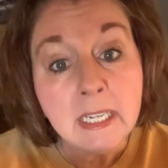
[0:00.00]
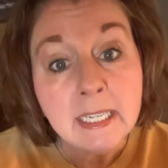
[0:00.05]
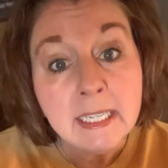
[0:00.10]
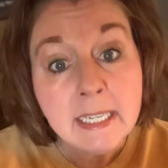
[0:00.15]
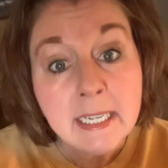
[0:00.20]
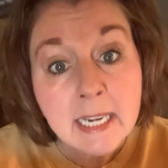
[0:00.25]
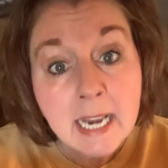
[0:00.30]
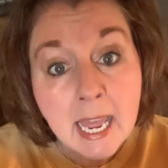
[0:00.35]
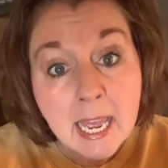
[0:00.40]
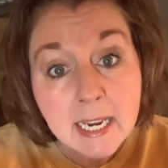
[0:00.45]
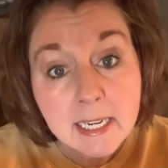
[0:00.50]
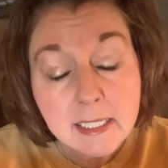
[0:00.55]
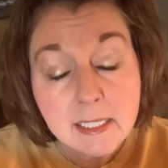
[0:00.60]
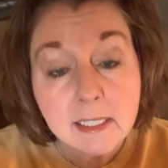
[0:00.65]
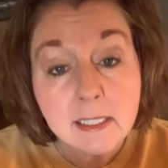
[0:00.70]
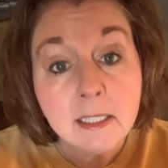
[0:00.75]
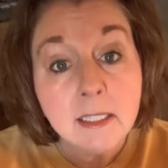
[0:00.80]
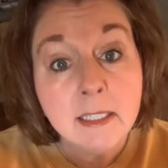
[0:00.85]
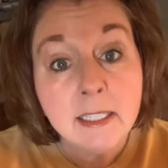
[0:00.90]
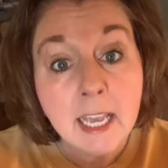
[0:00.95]

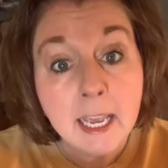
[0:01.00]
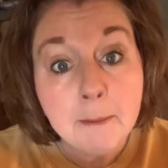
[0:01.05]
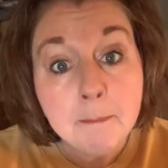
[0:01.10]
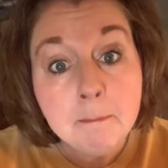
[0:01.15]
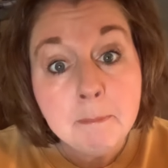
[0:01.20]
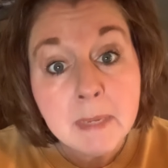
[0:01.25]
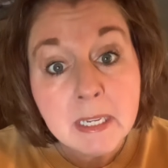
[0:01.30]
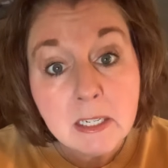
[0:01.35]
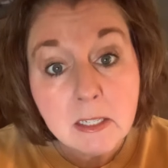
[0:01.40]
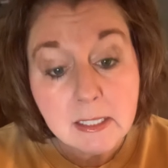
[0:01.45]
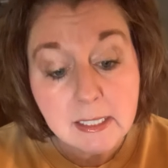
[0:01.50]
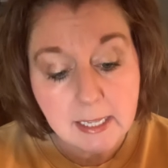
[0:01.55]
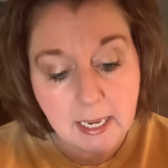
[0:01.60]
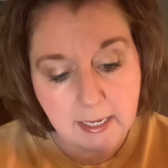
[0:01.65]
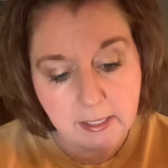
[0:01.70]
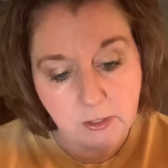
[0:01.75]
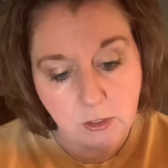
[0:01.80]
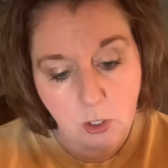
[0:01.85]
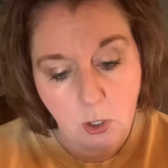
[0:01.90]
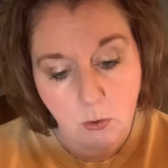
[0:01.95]
Next came
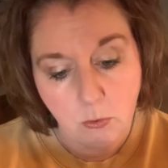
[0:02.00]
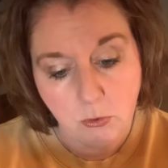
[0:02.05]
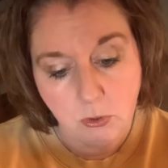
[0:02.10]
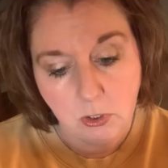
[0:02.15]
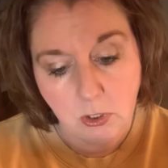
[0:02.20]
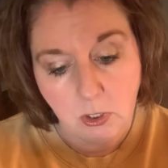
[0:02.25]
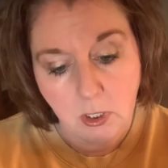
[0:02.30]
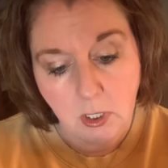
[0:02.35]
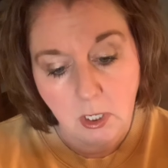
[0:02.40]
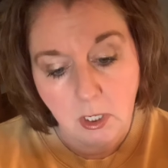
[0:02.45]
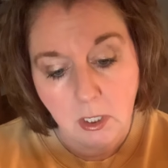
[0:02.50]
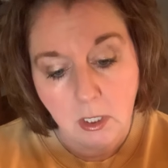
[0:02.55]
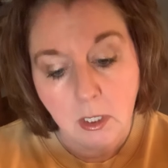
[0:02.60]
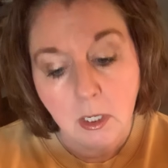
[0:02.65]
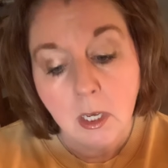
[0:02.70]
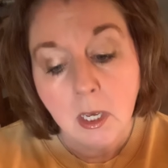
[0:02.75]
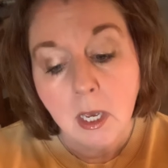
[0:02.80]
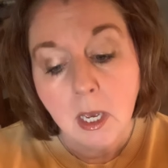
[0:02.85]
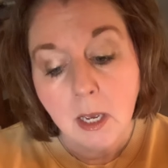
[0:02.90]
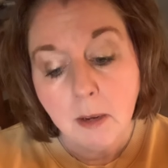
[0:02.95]
Middle-sized Goat.
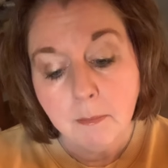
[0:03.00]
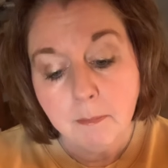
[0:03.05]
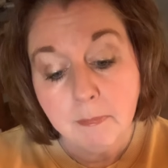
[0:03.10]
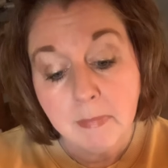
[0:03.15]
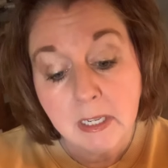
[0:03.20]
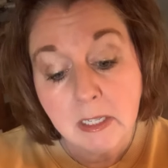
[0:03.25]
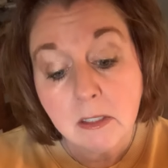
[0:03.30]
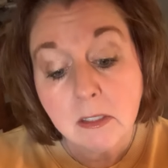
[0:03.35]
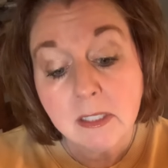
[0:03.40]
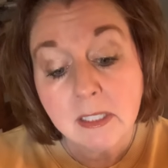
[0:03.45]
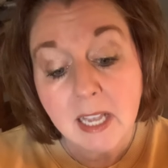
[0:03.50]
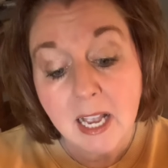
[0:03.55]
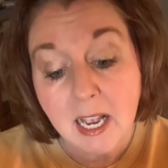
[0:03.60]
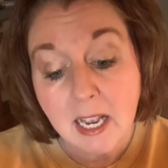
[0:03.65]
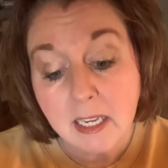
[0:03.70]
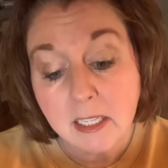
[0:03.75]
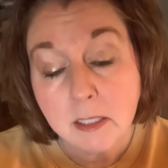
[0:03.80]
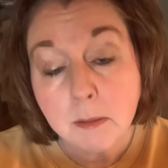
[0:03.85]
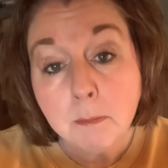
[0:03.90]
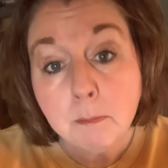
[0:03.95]

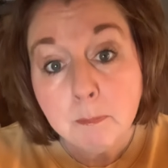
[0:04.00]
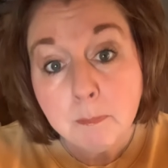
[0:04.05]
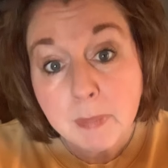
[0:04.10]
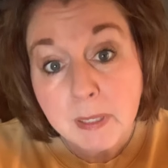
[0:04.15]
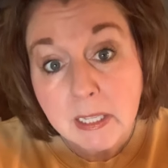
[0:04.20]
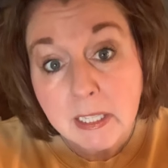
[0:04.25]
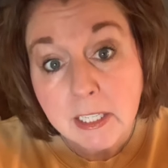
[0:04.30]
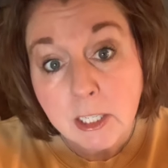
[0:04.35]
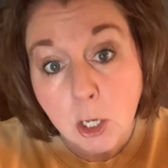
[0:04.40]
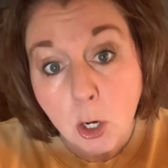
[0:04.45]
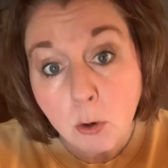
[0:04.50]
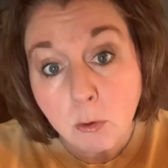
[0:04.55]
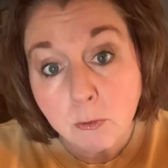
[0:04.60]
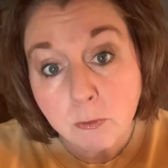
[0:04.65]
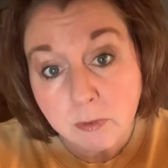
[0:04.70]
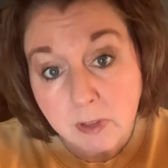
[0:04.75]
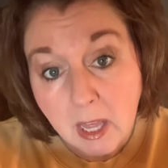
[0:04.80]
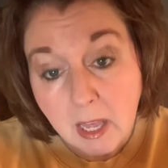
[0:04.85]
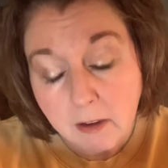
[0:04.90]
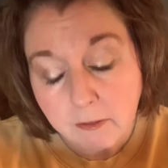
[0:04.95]
Middle-sized Billy Goat
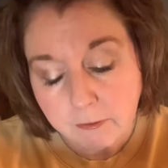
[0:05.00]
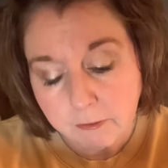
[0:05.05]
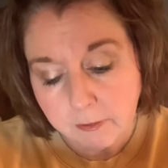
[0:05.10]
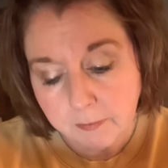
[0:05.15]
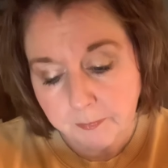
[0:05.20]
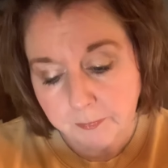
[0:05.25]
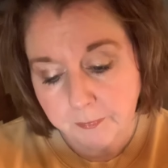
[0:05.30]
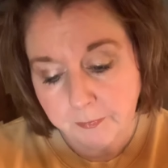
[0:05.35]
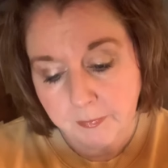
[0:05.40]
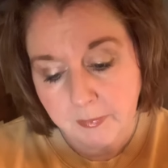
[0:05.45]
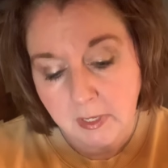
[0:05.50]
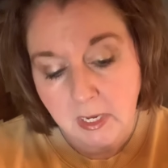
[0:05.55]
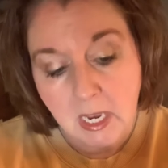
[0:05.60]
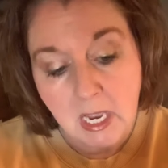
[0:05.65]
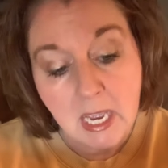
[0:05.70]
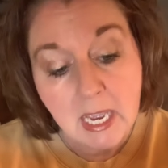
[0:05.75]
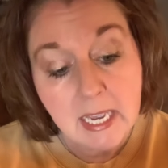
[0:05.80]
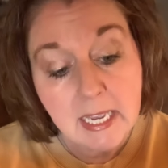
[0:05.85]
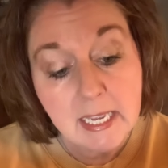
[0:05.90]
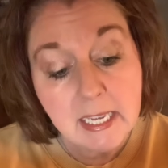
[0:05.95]
Fluff.
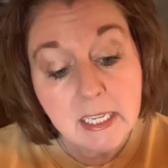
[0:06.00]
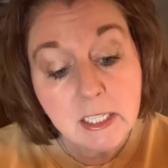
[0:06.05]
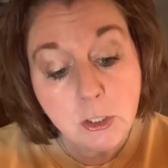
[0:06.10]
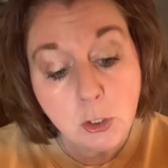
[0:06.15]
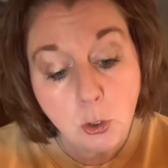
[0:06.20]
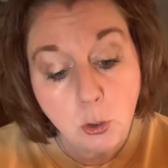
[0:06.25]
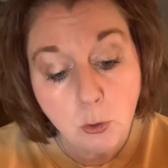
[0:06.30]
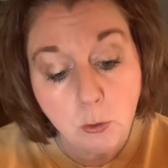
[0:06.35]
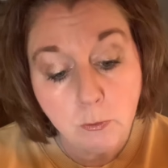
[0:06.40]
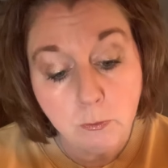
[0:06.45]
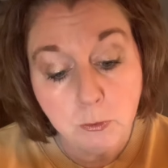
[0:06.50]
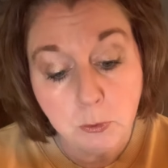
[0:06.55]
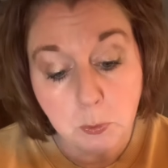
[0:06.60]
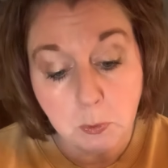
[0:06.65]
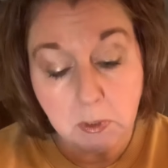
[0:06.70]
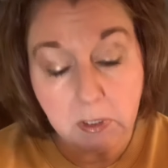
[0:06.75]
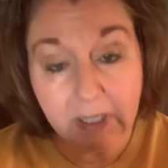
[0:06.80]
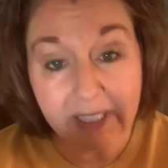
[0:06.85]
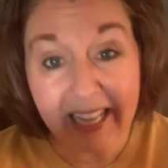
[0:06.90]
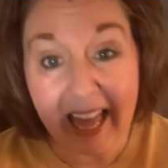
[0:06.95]
His hooves
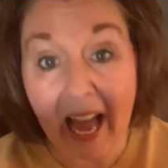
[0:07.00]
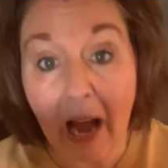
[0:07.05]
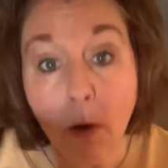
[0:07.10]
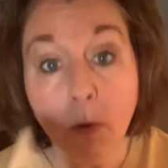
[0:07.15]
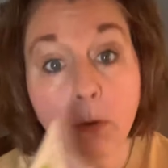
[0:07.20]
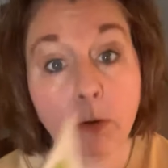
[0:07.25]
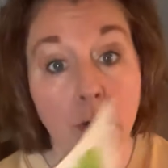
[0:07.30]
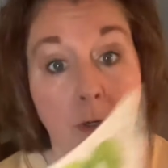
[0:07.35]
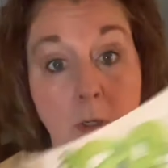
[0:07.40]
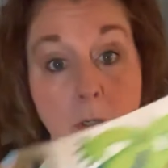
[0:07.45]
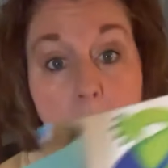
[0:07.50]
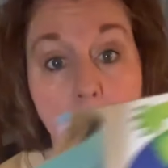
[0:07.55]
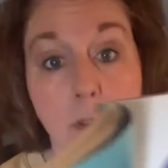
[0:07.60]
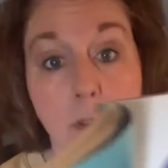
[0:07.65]
were louder.